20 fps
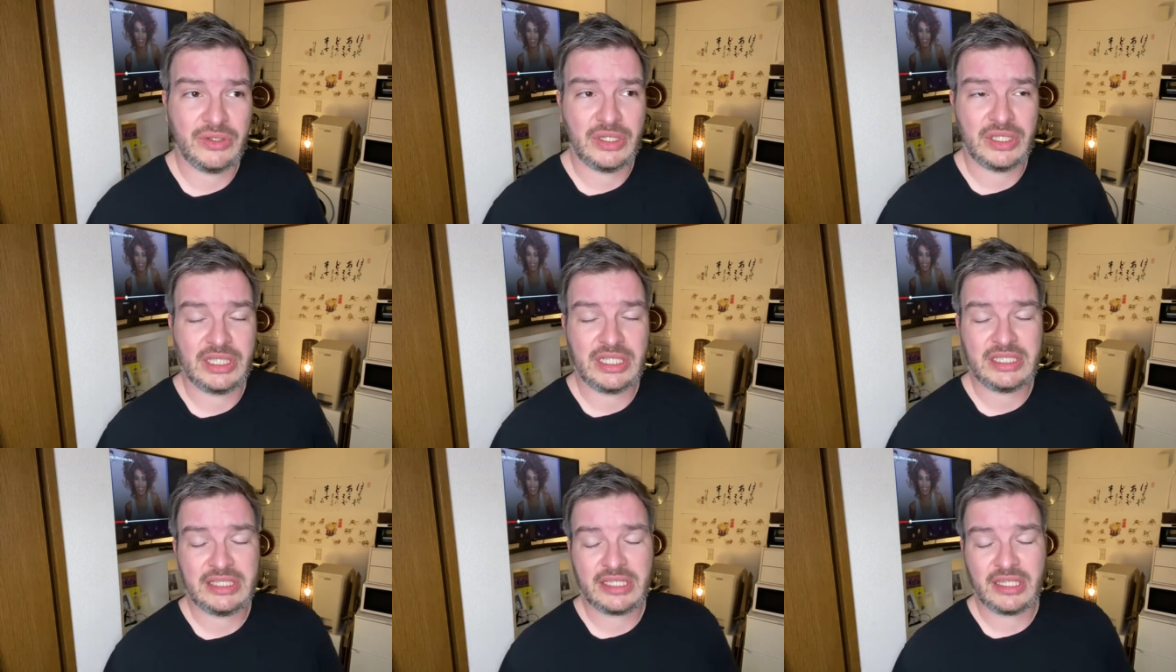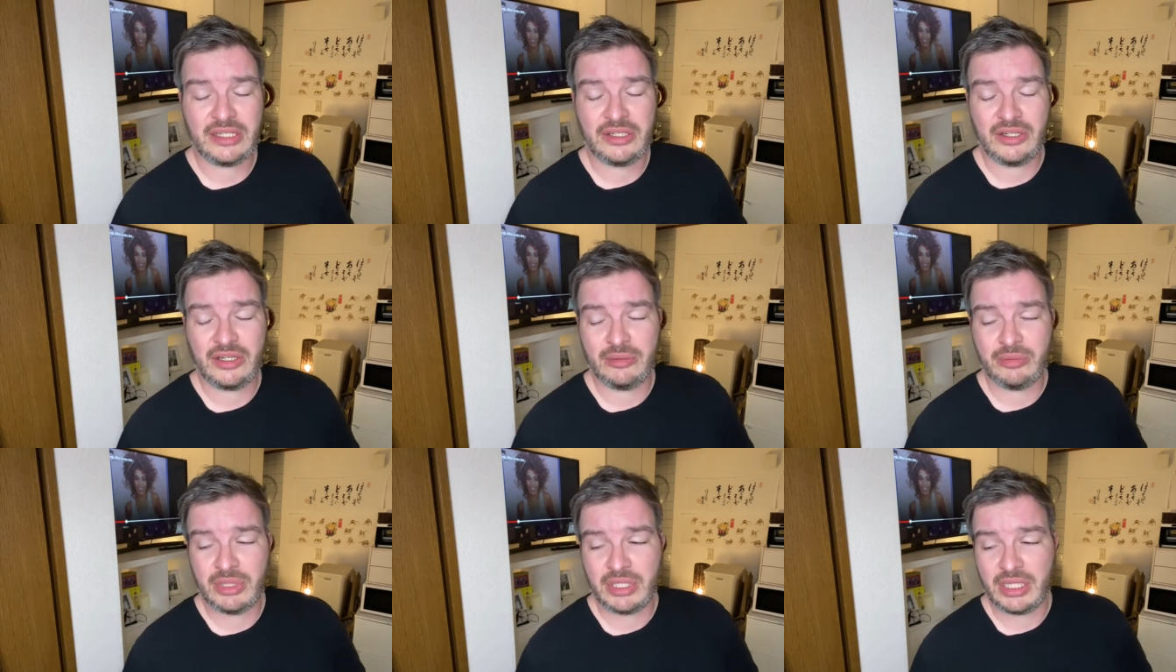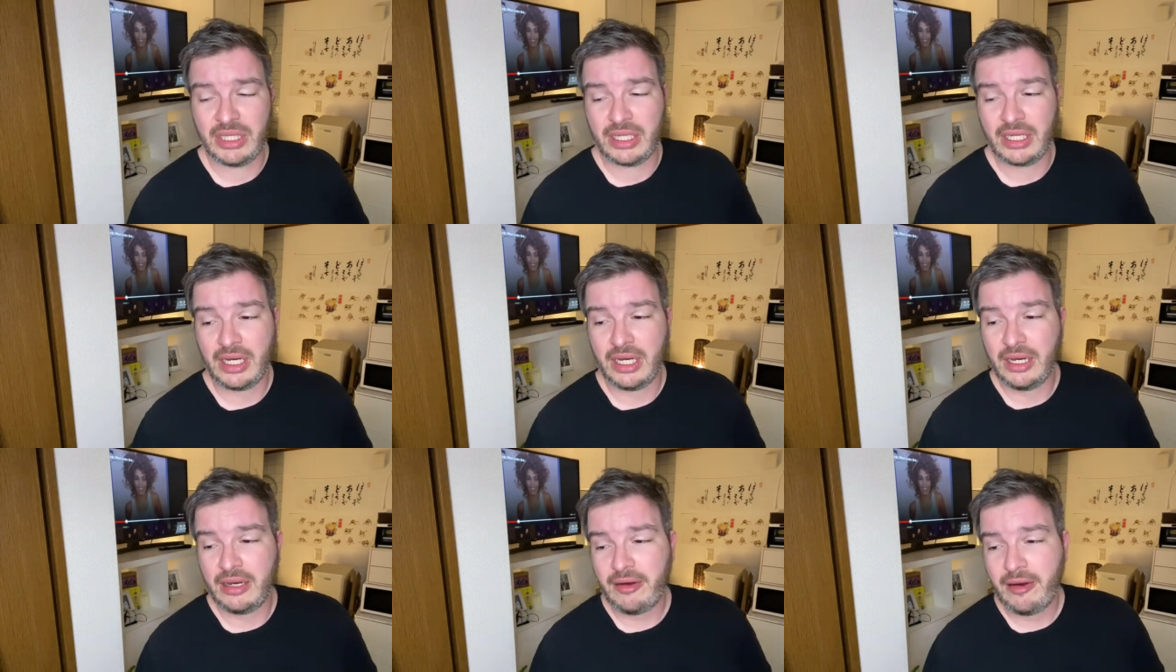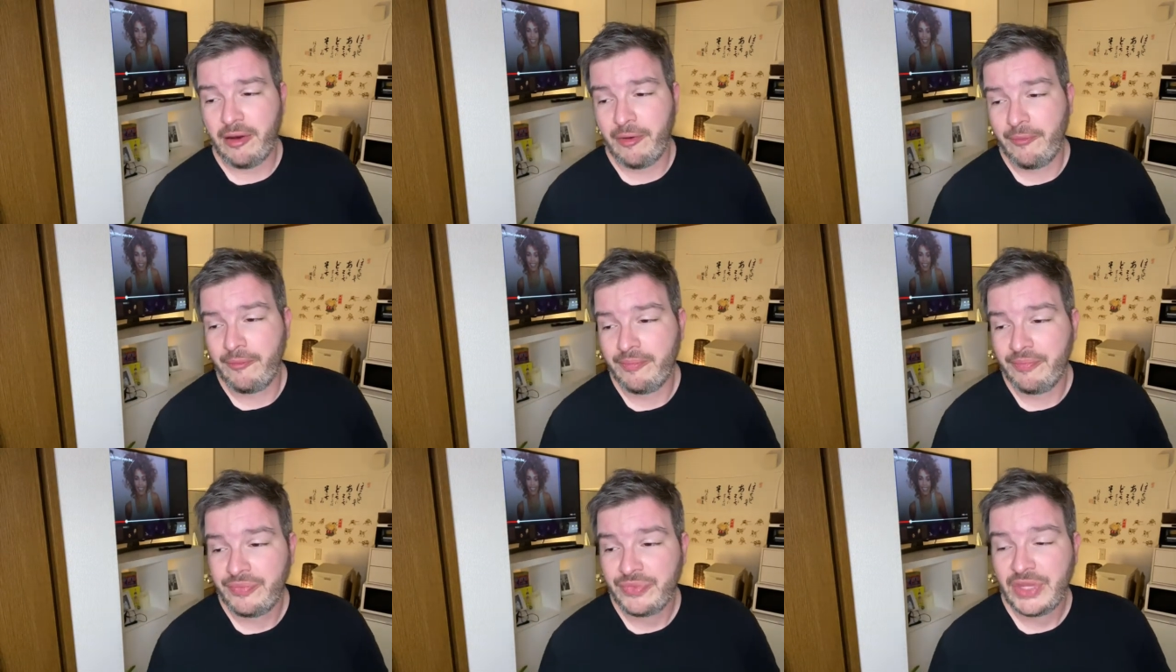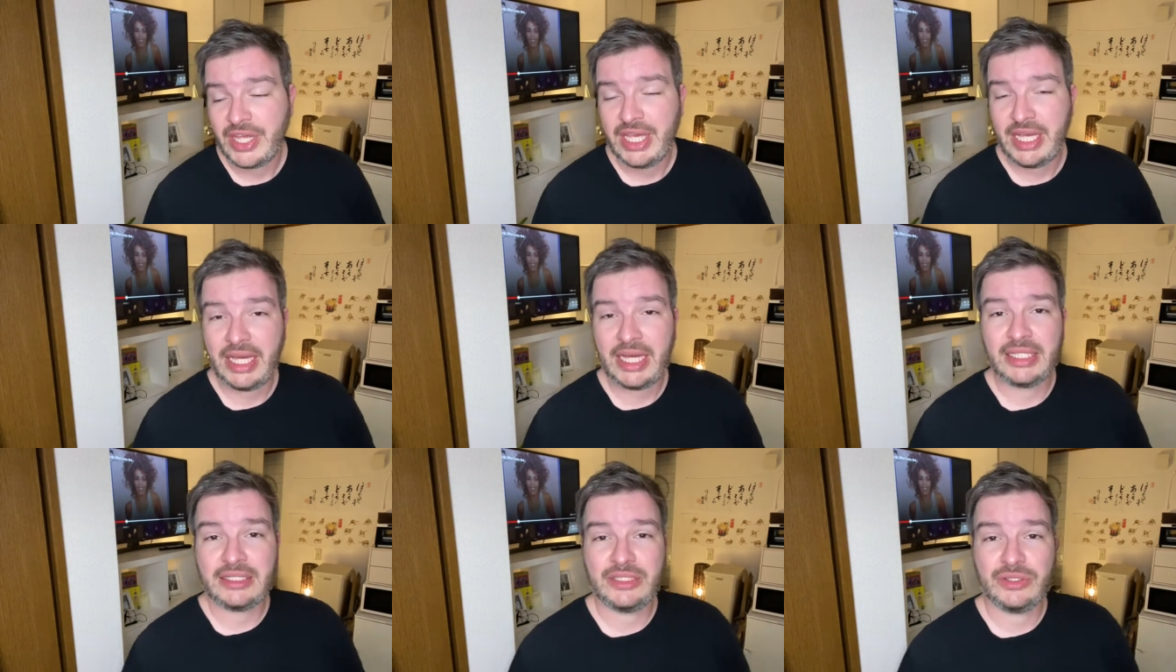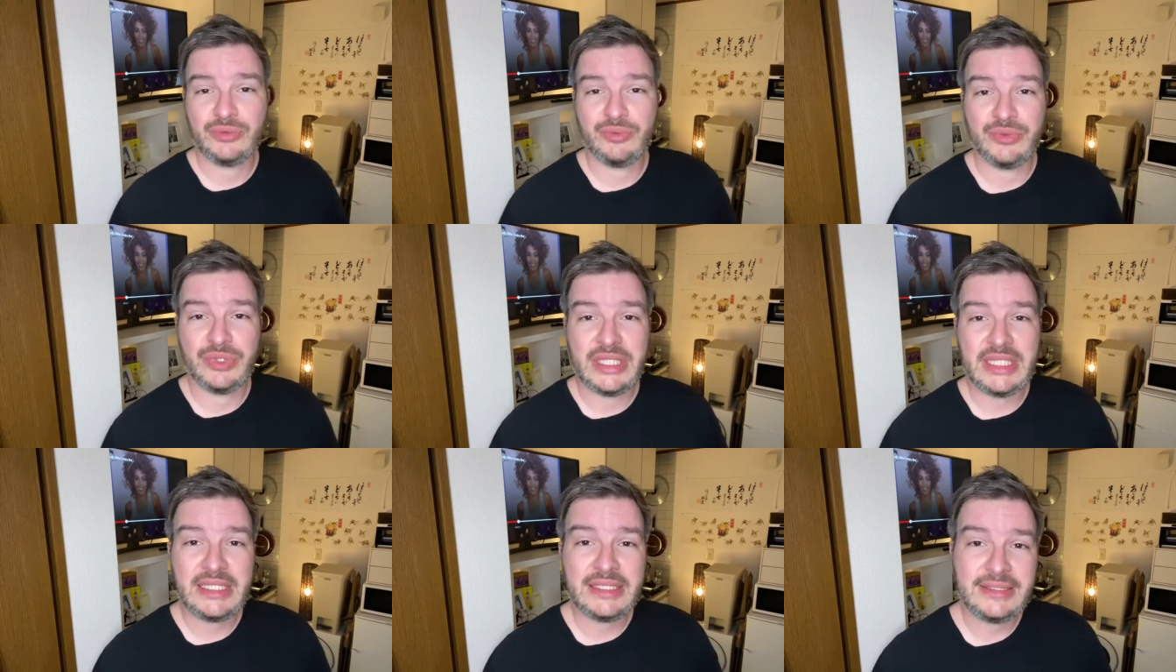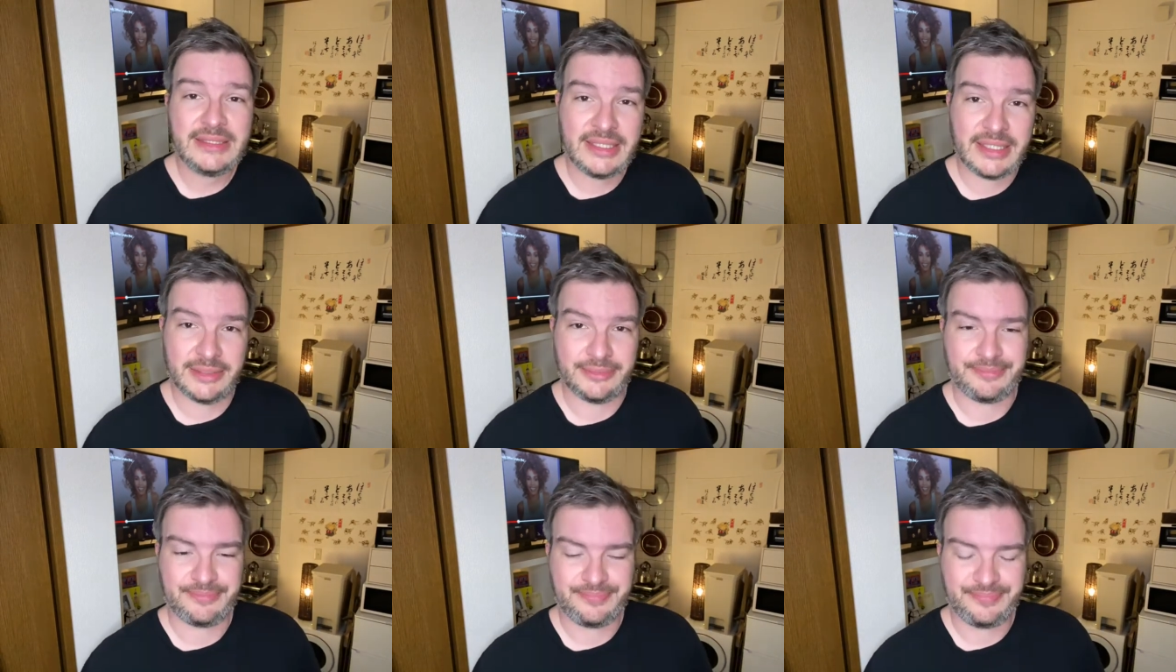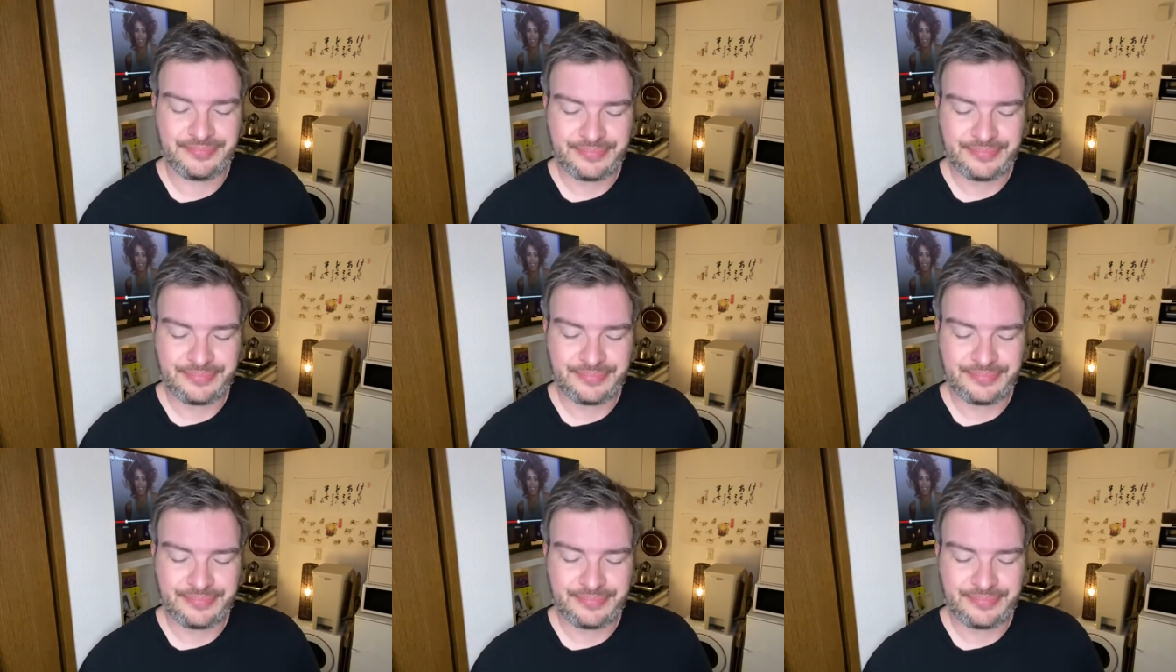At least I could have been like, oh, he has a reason.